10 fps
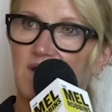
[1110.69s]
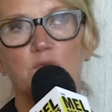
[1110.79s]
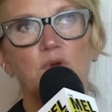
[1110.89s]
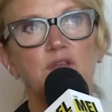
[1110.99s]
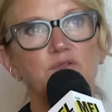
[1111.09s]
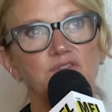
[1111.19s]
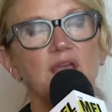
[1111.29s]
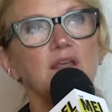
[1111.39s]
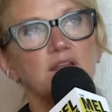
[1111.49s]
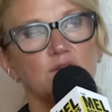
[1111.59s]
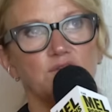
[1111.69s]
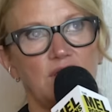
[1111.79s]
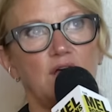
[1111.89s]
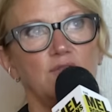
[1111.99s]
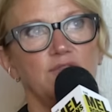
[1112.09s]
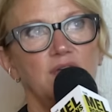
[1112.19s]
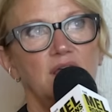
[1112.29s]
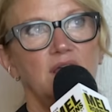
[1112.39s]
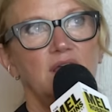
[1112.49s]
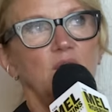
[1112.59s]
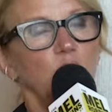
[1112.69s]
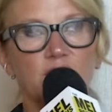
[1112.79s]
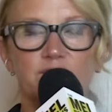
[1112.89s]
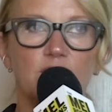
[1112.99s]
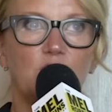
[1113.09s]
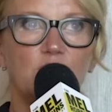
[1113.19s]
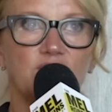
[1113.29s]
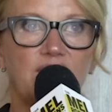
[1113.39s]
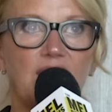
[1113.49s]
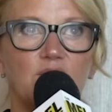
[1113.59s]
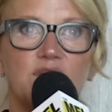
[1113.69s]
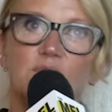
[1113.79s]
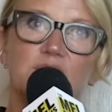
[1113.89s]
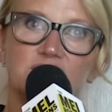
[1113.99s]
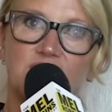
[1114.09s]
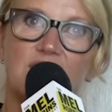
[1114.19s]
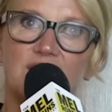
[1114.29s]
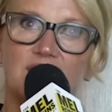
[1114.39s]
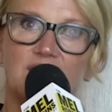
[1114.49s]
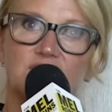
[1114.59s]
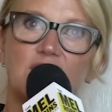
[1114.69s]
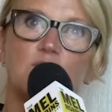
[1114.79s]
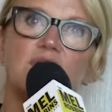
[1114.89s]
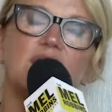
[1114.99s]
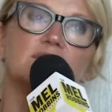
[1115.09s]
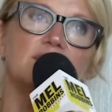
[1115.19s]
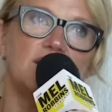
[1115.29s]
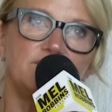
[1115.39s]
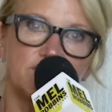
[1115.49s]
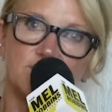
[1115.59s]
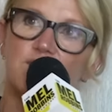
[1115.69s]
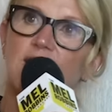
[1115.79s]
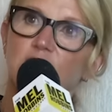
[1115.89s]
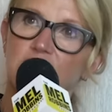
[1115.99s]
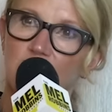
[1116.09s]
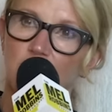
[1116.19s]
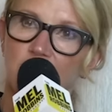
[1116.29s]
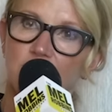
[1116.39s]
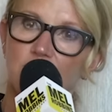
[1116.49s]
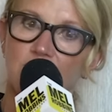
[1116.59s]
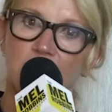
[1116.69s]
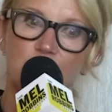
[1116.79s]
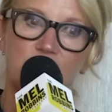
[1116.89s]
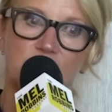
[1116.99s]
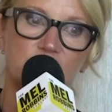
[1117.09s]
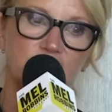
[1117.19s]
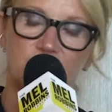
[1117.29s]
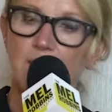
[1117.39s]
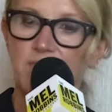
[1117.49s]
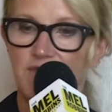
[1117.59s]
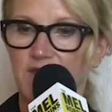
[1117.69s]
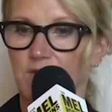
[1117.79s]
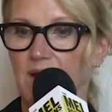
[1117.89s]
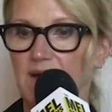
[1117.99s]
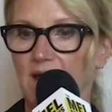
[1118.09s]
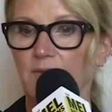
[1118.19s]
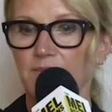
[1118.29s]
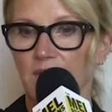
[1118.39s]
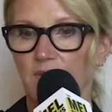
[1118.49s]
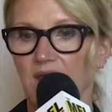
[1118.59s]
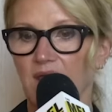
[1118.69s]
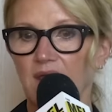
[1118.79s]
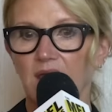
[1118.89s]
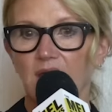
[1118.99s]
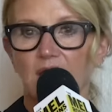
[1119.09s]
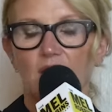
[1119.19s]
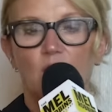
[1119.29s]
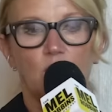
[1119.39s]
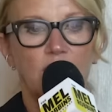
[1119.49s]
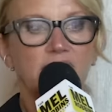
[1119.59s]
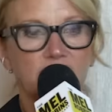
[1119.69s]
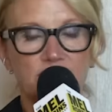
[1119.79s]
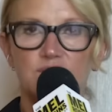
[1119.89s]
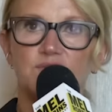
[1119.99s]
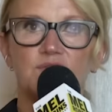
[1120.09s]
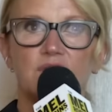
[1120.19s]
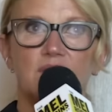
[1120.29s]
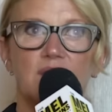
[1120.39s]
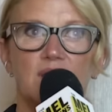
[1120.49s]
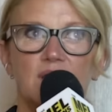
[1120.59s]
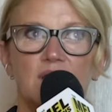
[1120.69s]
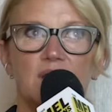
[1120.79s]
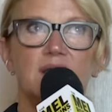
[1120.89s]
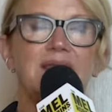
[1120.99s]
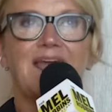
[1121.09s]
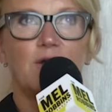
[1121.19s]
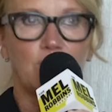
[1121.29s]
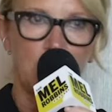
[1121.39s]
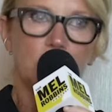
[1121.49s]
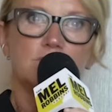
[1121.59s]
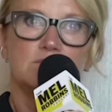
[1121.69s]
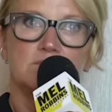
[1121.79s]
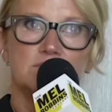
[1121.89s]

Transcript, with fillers: And when you say to yourself, what if it all works out? You know what it's like? It's like, okay, life just fired an arrow at you, and I want you to stop and think right now, okay? What is an arrow